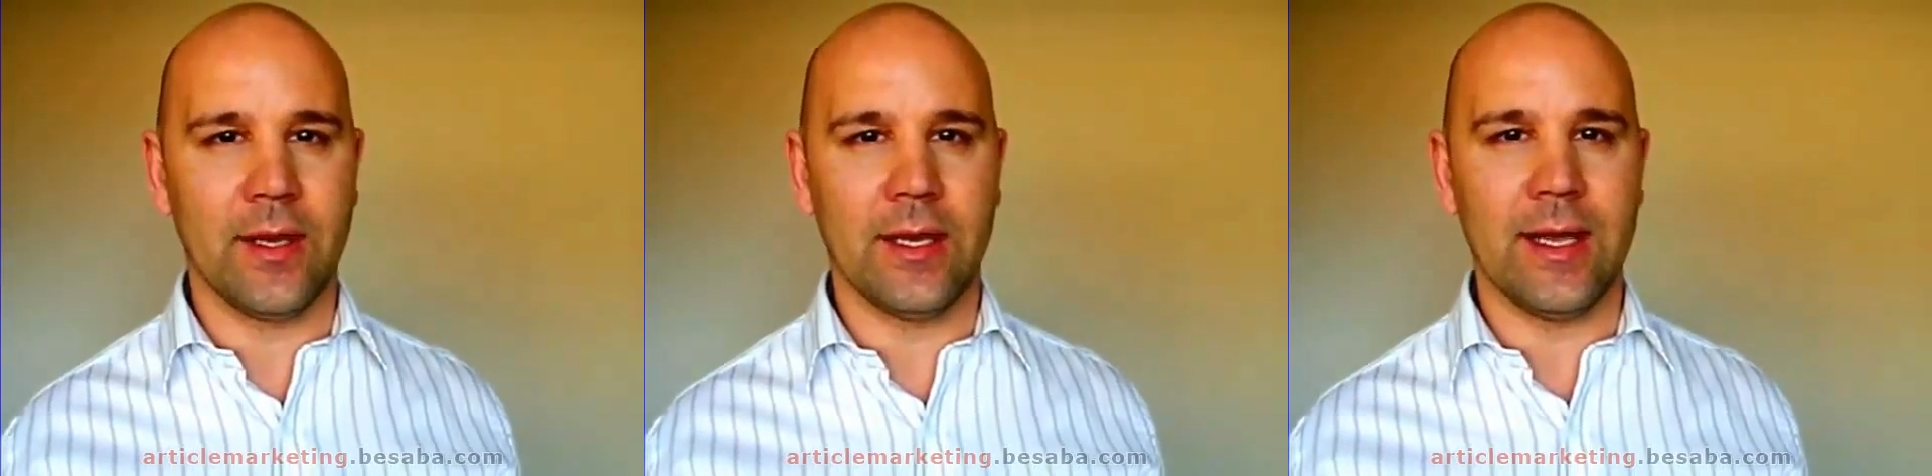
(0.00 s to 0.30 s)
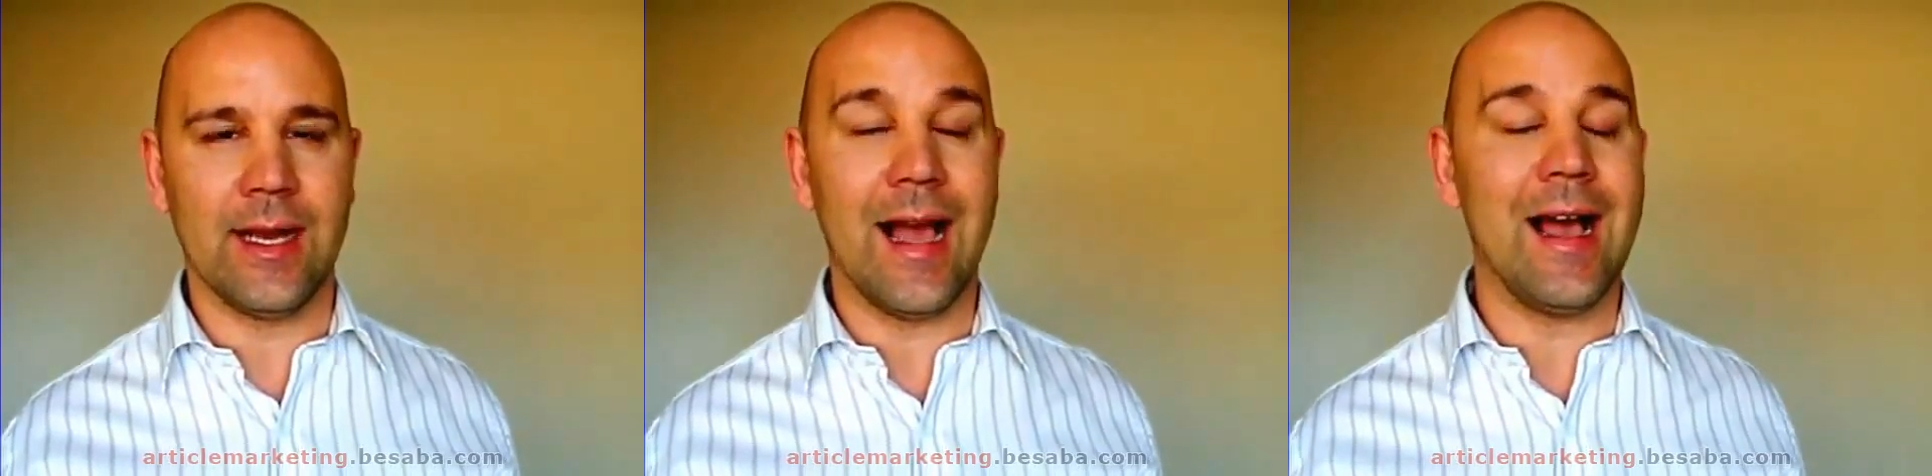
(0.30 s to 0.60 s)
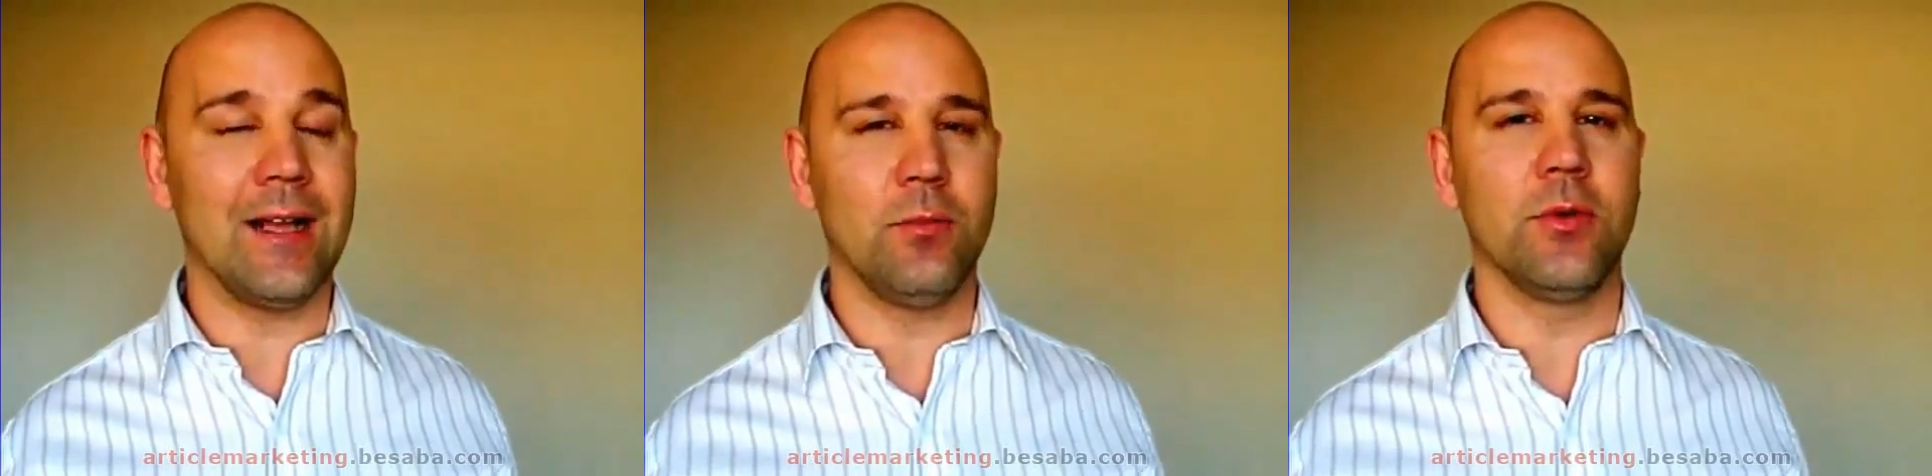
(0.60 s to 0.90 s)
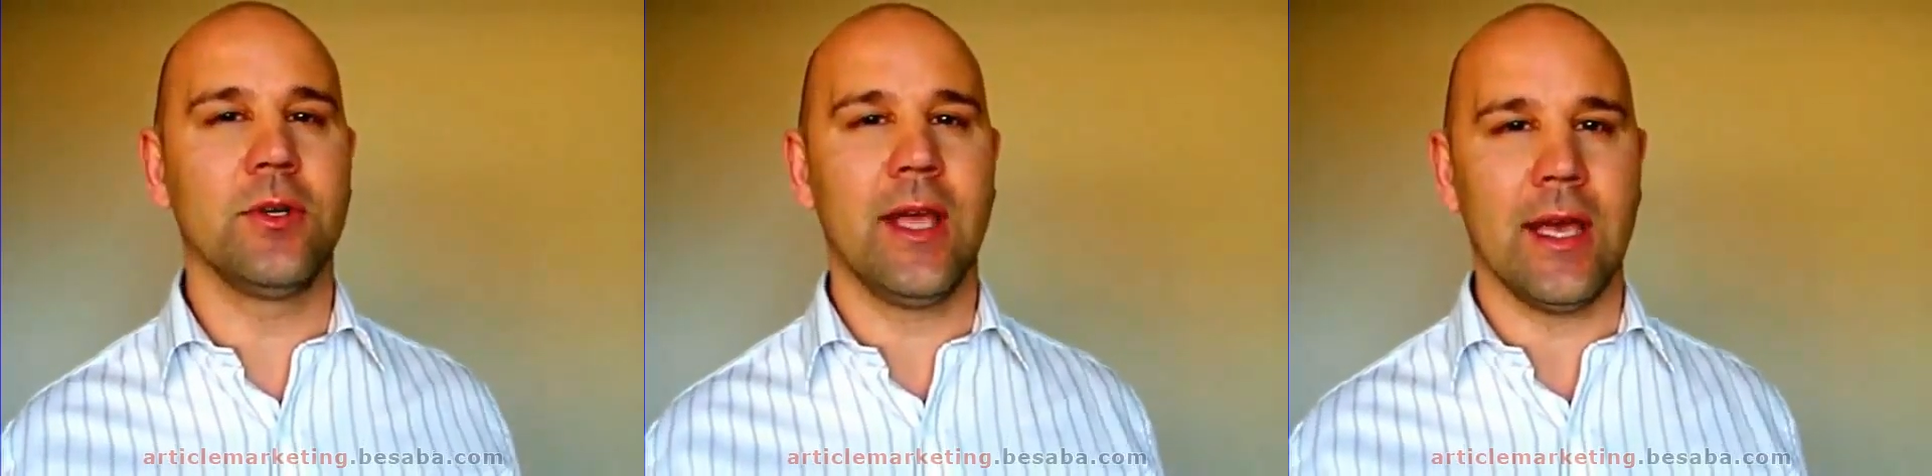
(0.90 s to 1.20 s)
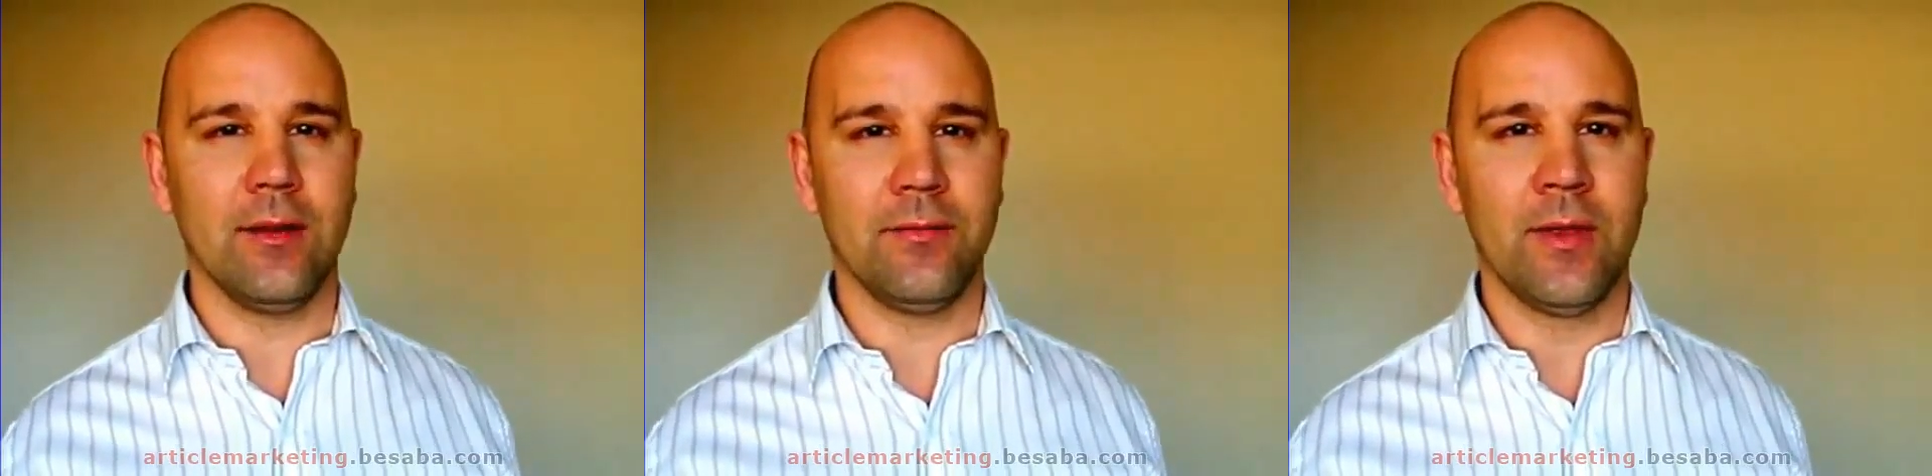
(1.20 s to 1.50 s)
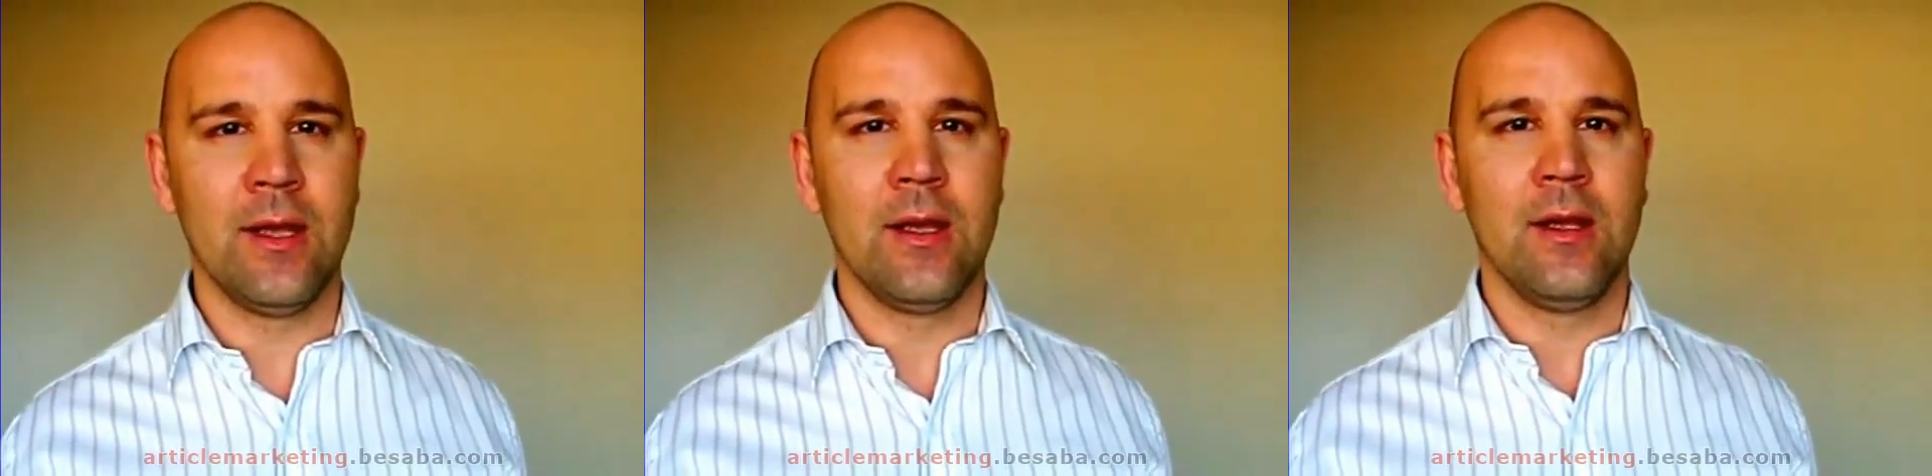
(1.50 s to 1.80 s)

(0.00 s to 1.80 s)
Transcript: uh, and hard work out of